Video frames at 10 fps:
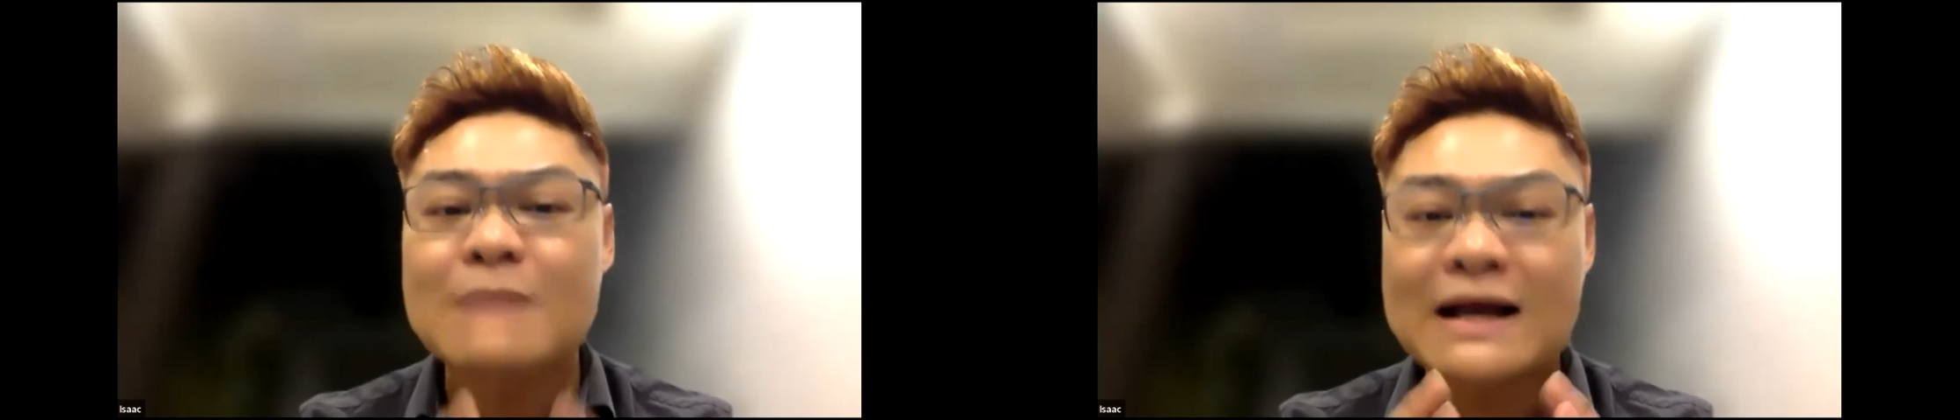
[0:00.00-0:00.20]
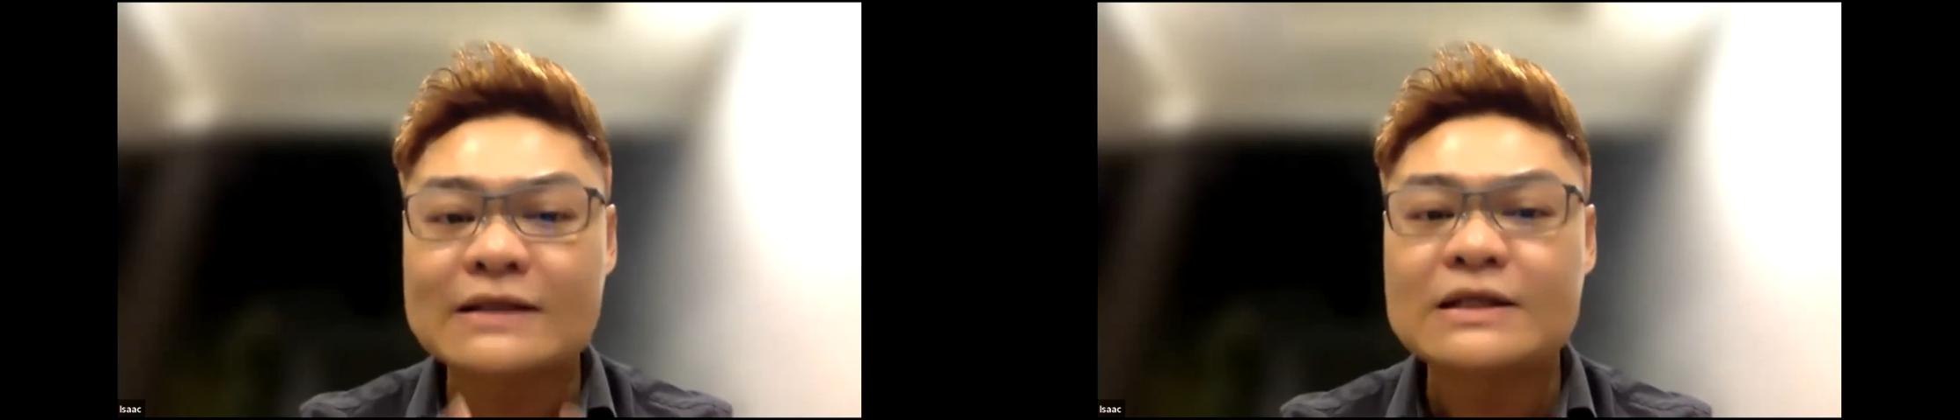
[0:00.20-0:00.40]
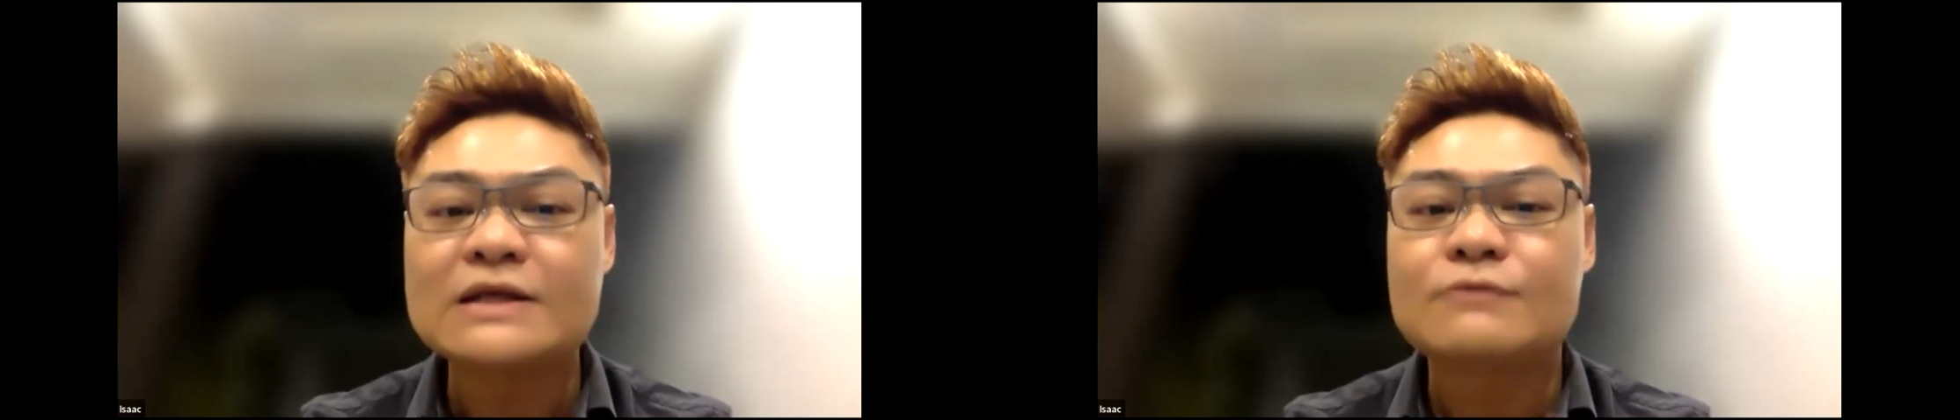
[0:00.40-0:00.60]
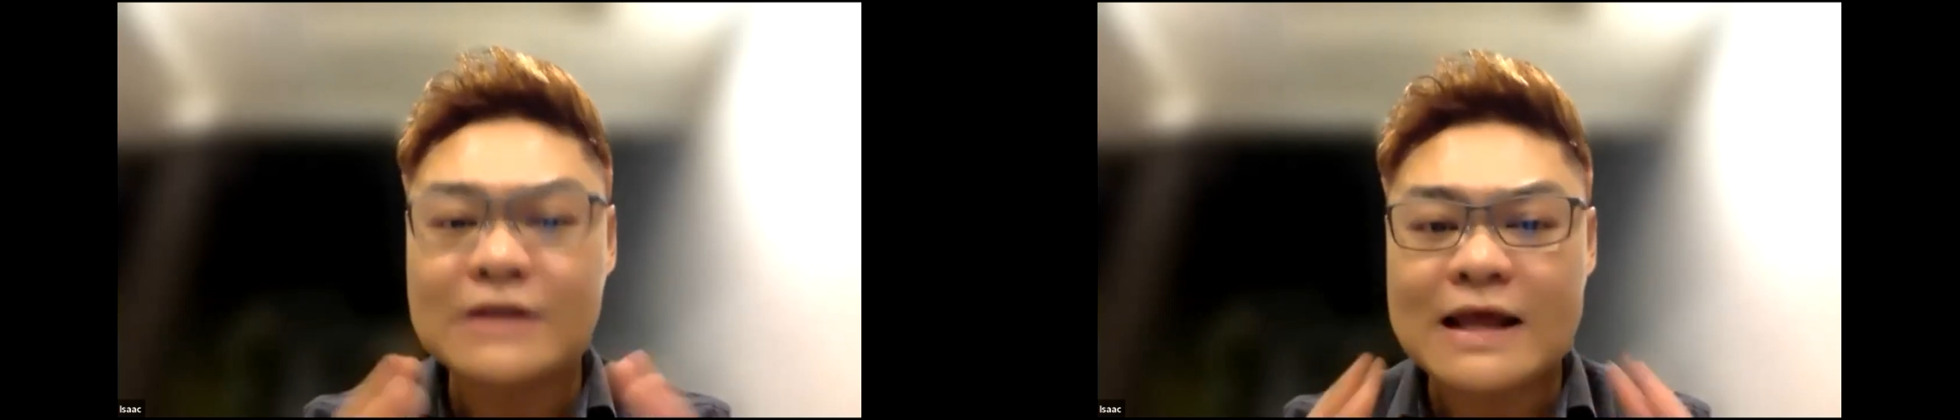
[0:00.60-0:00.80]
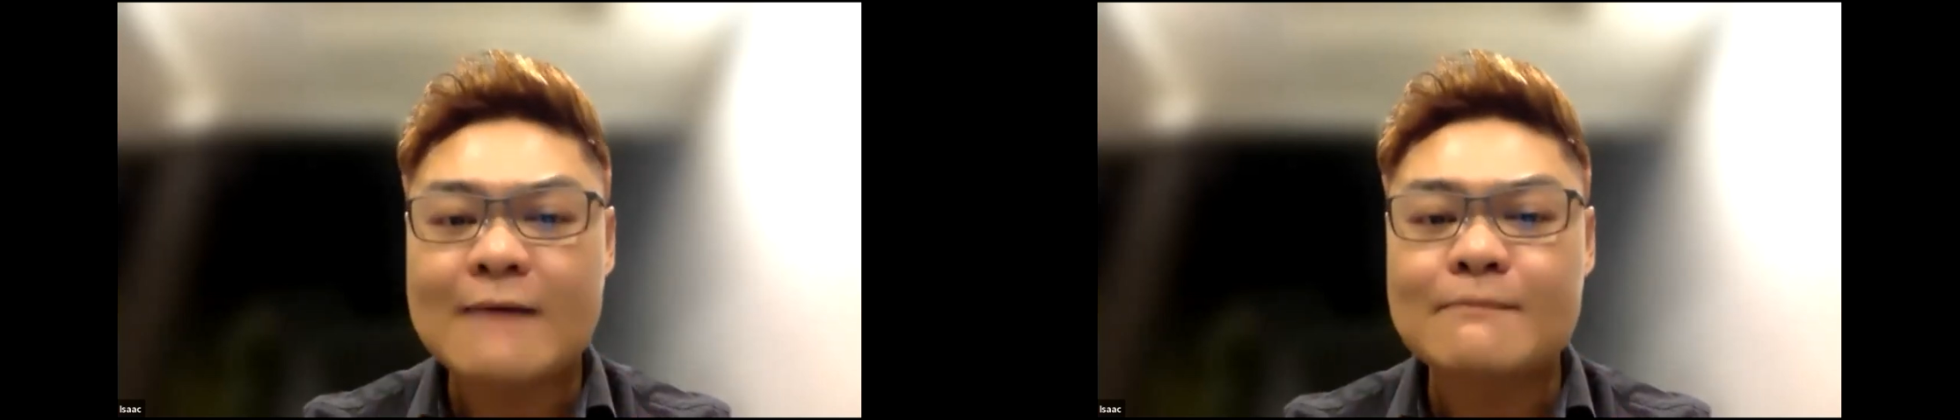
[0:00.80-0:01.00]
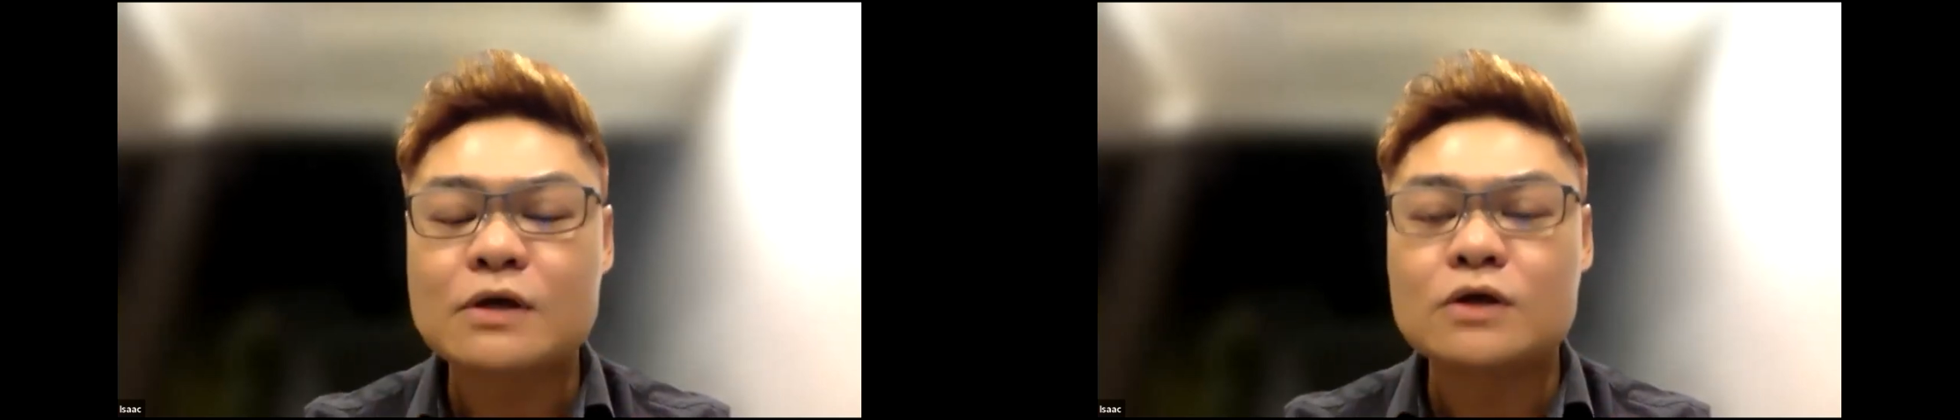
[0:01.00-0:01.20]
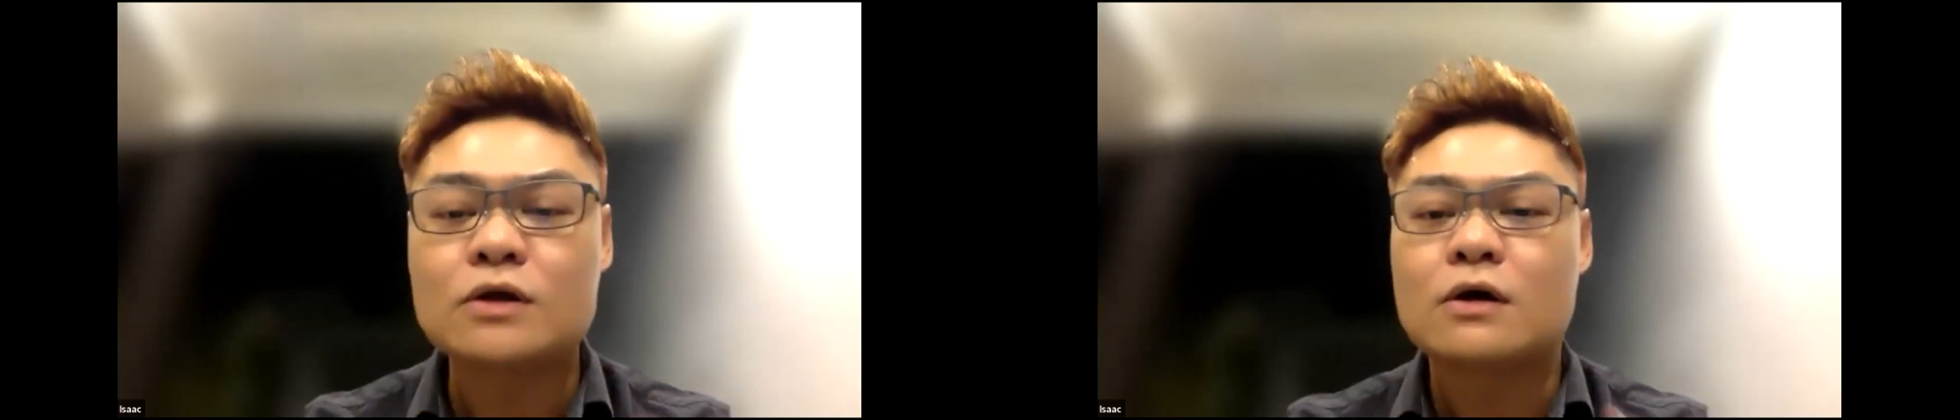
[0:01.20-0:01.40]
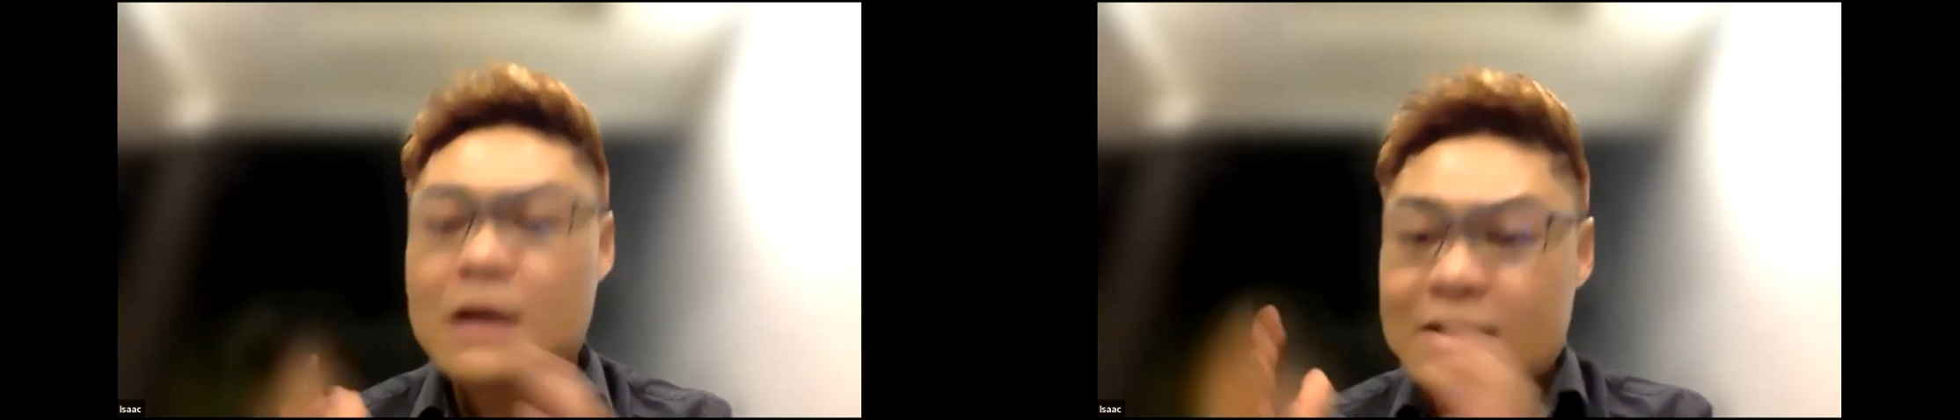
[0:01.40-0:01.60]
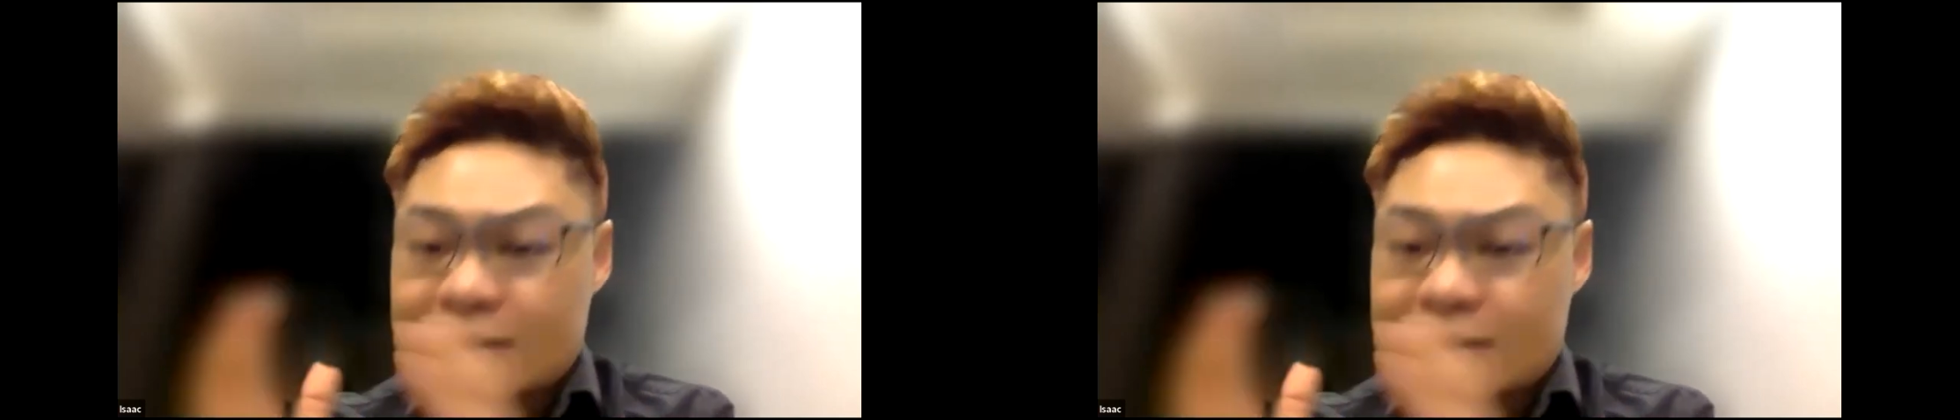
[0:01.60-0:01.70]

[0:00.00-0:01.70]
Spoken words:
marketing with them, you know.